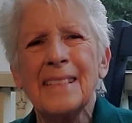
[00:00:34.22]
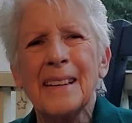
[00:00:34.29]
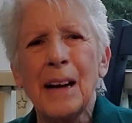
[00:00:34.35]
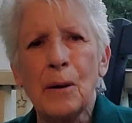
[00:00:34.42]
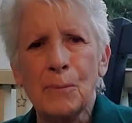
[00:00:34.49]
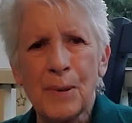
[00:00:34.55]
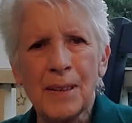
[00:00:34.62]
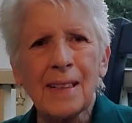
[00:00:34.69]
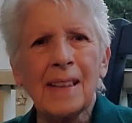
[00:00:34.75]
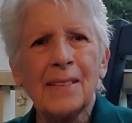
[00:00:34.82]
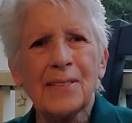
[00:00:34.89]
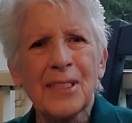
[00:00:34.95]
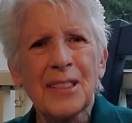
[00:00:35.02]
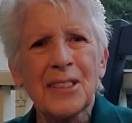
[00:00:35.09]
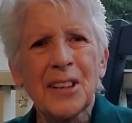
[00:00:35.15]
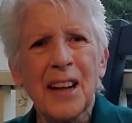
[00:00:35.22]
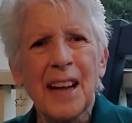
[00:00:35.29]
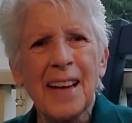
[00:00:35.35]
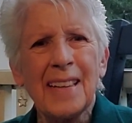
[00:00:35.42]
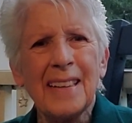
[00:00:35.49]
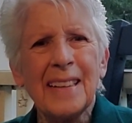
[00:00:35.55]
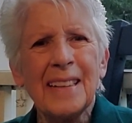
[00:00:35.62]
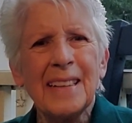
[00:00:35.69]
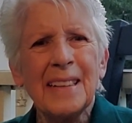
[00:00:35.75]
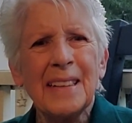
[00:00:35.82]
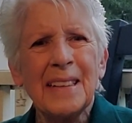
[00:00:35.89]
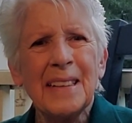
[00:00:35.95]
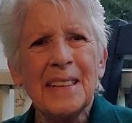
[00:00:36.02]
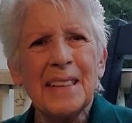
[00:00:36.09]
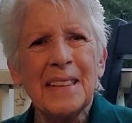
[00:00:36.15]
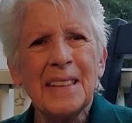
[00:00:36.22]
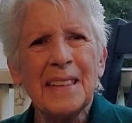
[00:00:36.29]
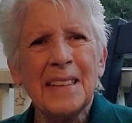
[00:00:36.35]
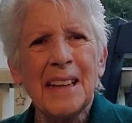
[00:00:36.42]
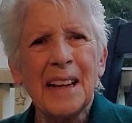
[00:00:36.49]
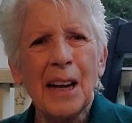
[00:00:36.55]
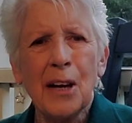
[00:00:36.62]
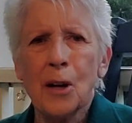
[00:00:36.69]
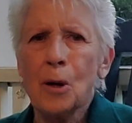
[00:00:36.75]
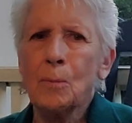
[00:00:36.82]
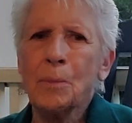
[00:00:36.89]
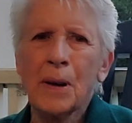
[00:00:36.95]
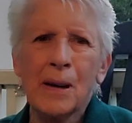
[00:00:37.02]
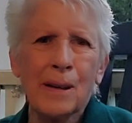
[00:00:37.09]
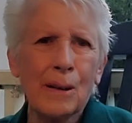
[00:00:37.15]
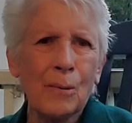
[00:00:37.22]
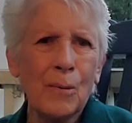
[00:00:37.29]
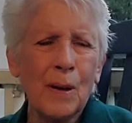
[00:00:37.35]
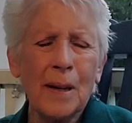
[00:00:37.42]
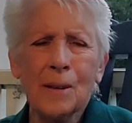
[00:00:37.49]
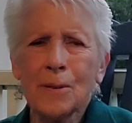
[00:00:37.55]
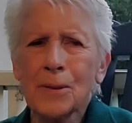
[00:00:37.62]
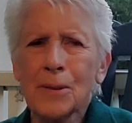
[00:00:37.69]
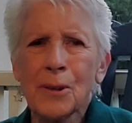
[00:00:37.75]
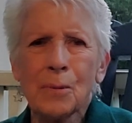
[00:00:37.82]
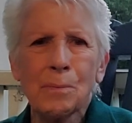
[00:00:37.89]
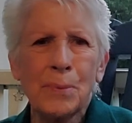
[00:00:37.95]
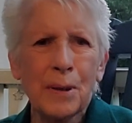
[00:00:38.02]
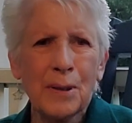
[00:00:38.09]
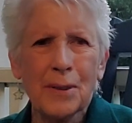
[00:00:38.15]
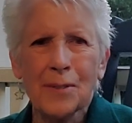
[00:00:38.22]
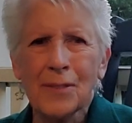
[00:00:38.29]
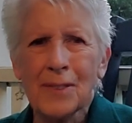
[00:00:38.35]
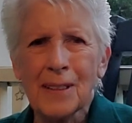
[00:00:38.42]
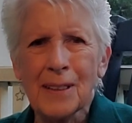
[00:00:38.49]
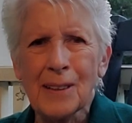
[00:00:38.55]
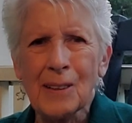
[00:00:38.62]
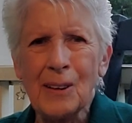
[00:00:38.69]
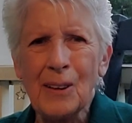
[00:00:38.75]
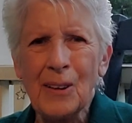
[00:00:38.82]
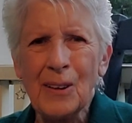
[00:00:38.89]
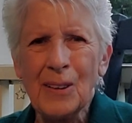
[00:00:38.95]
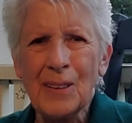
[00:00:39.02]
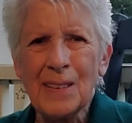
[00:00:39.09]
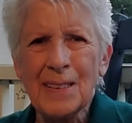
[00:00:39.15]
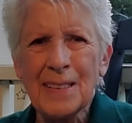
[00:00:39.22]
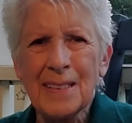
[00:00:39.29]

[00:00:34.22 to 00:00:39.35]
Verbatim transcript: I would love to chat. I hope y'all are well with your beautiful little girls.